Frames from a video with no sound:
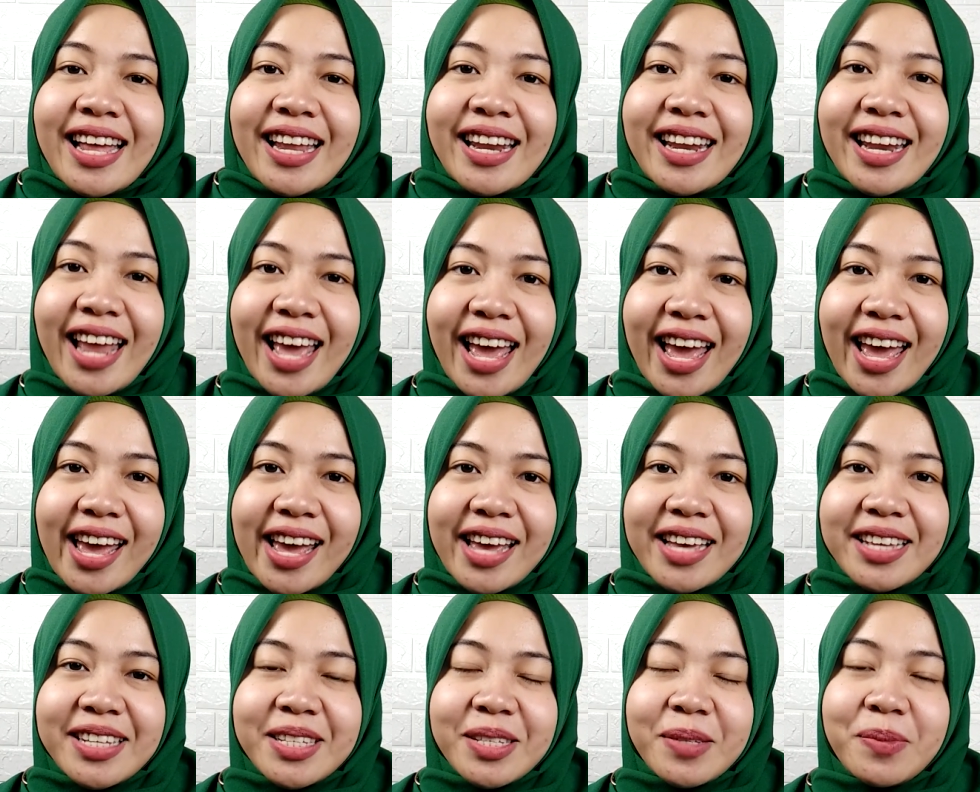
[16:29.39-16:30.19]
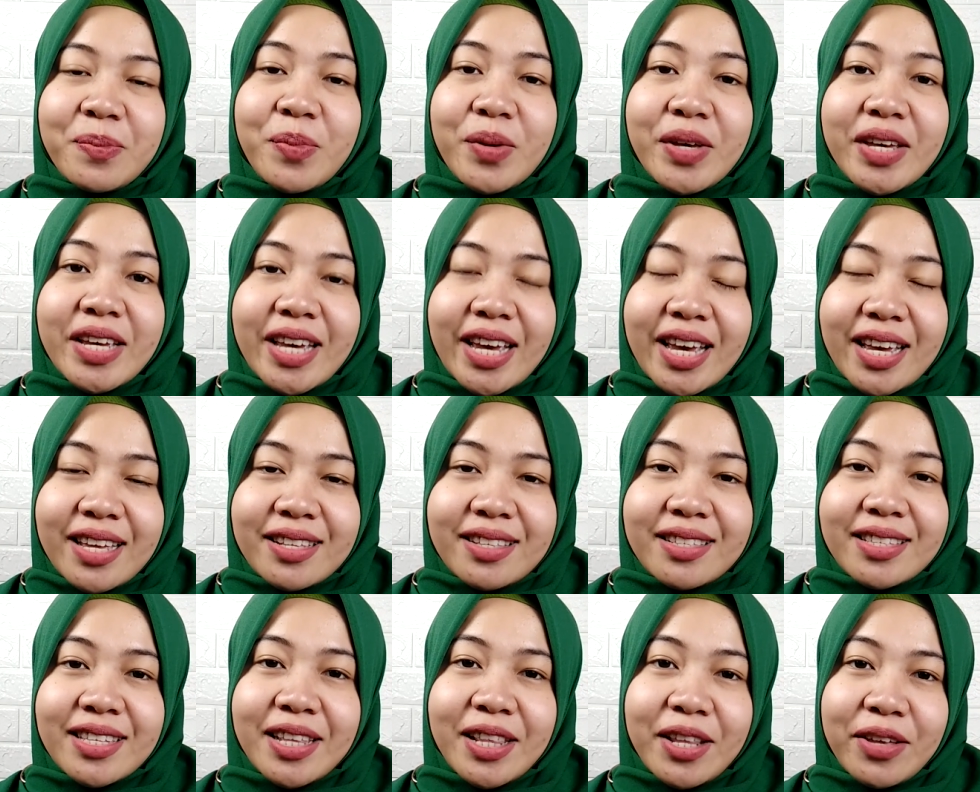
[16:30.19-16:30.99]
Next,
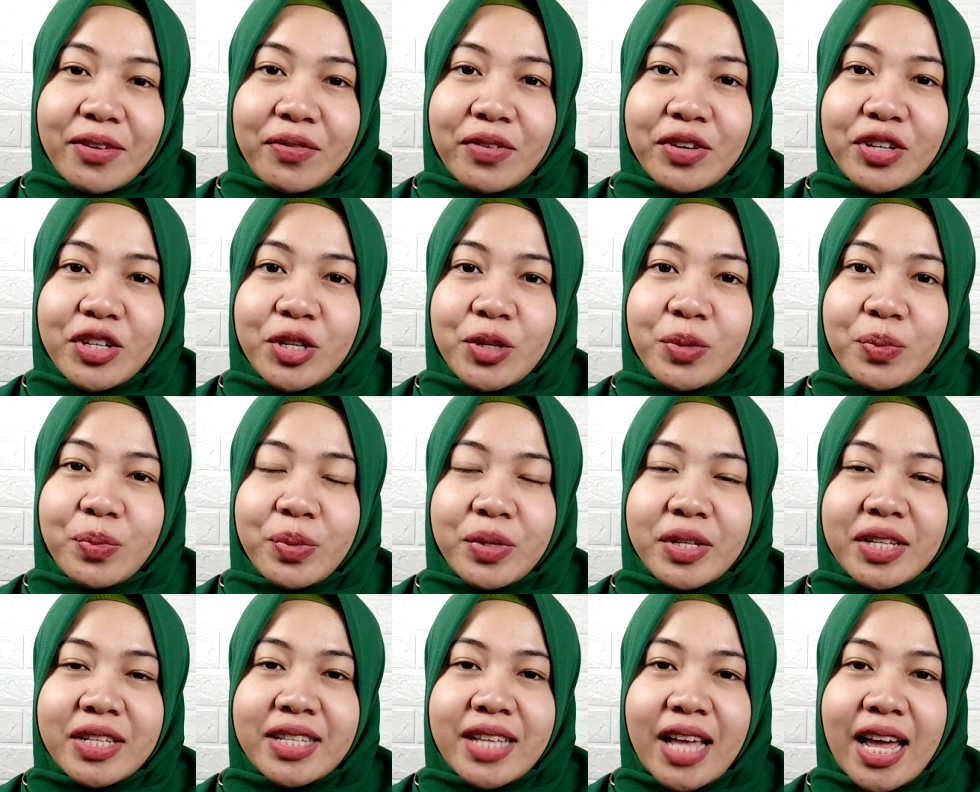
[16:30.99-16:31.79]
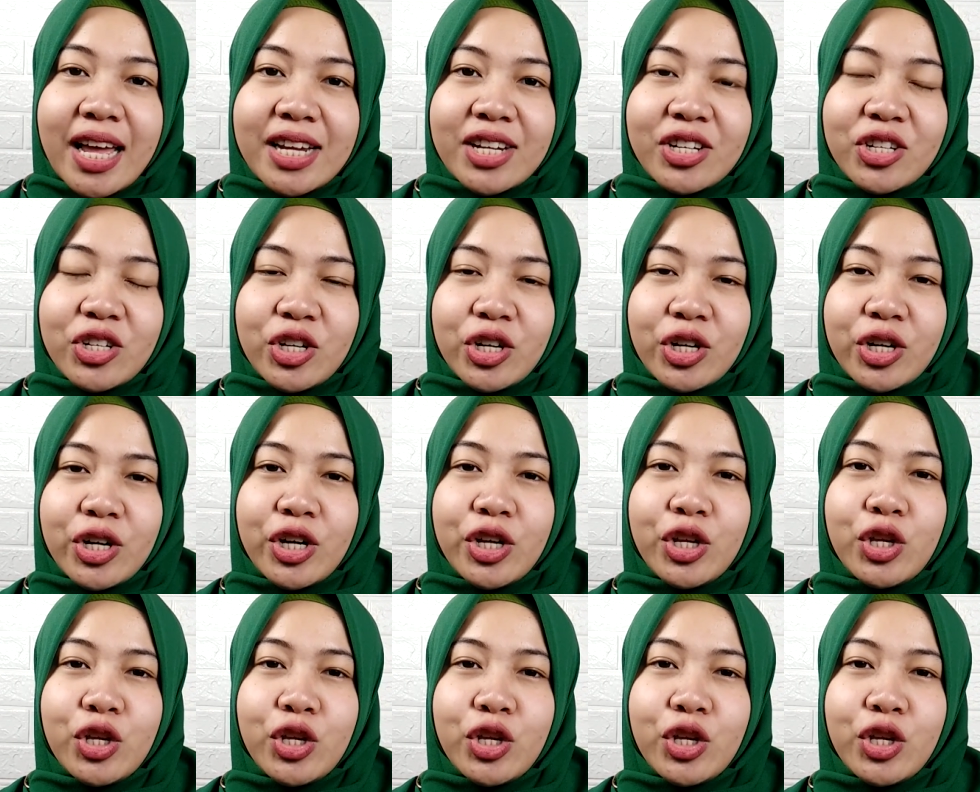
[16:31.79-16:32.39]
being television presenter,